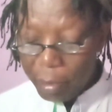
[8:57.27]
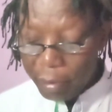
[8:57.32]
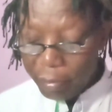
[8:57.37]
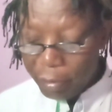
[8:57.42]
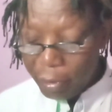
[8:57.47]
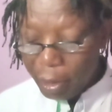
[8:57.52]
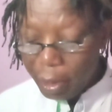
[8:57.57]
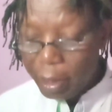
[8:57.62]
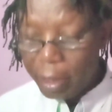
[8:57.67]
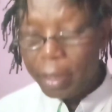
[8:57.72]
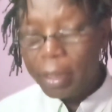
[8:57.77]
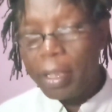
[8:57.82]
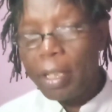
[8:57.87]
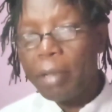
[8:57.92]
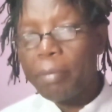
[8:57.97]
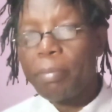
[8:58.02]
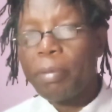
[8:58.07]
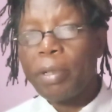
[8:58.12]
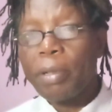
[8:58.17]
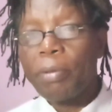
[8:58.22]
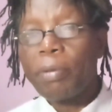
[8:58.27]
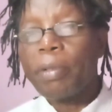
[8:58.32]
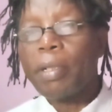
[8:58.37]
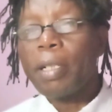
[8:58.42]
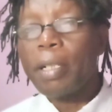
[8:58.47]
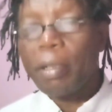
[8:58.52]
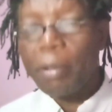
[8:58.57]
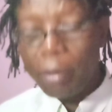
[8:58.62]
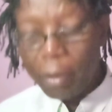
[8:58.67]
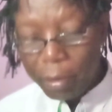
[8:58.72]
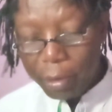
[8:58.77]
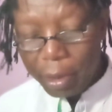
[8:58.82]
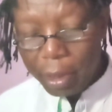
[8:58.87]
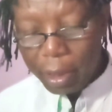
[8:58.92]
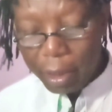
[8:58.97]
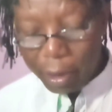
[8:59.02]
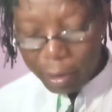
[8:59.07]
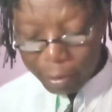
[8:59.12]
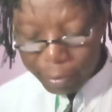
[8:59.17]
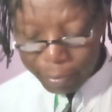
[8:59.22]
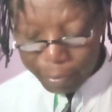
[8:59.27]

defining that, but we're gonna go there.